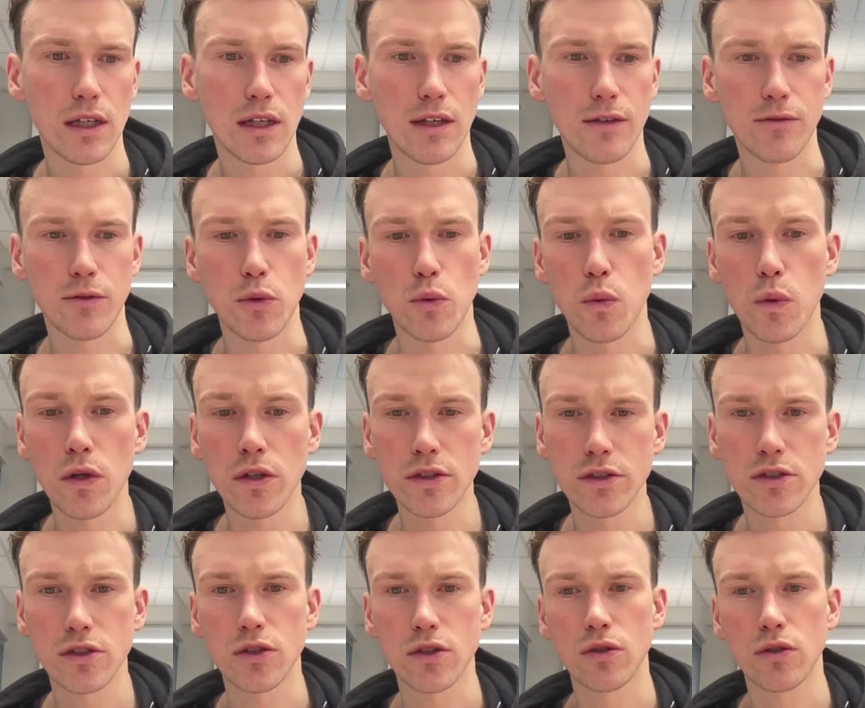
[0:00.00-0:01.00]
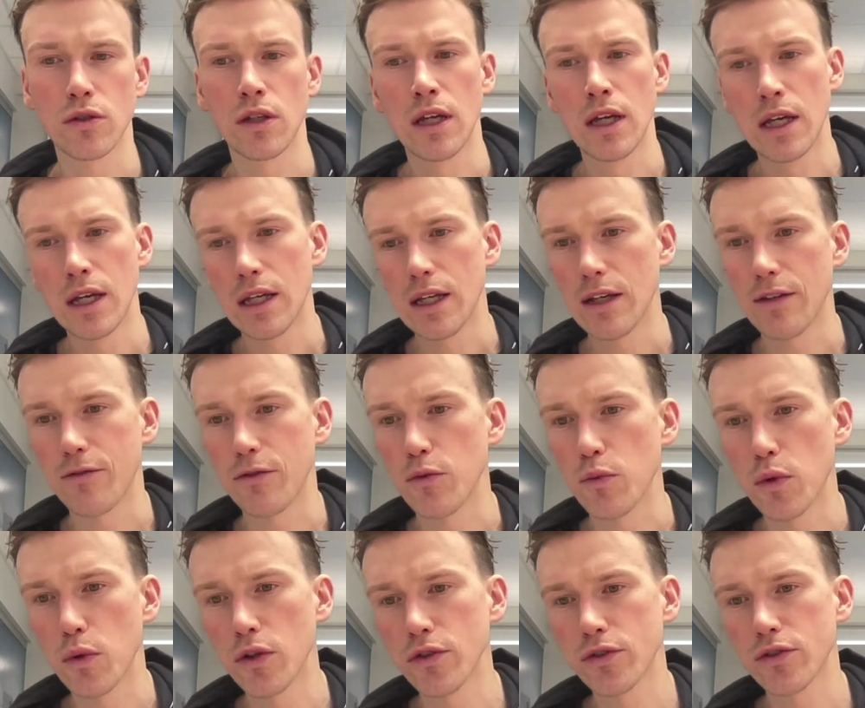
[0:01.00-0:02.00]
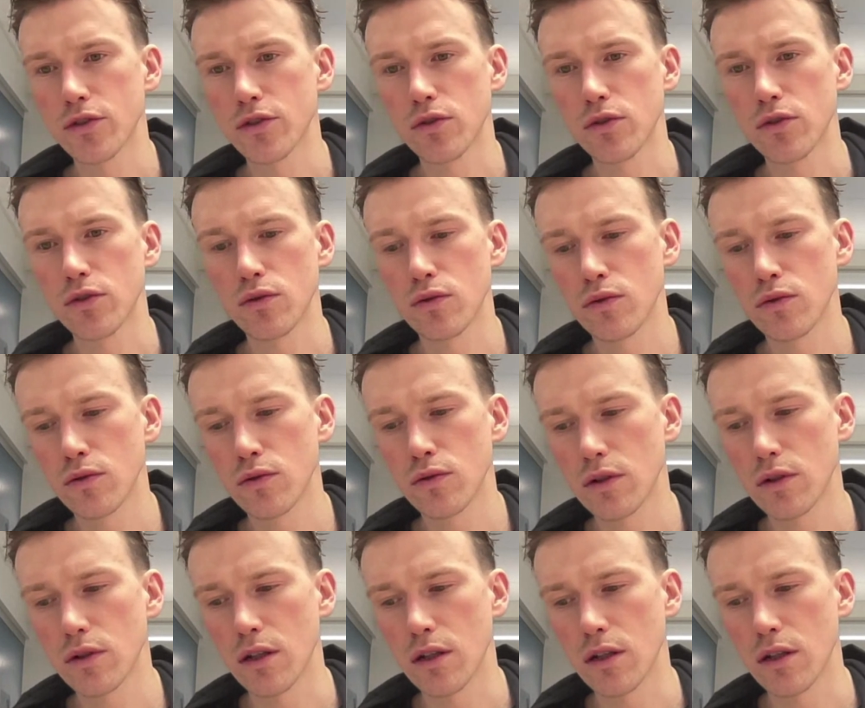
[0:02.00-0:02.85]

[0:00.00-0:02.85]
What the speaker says: If you want to, if you want to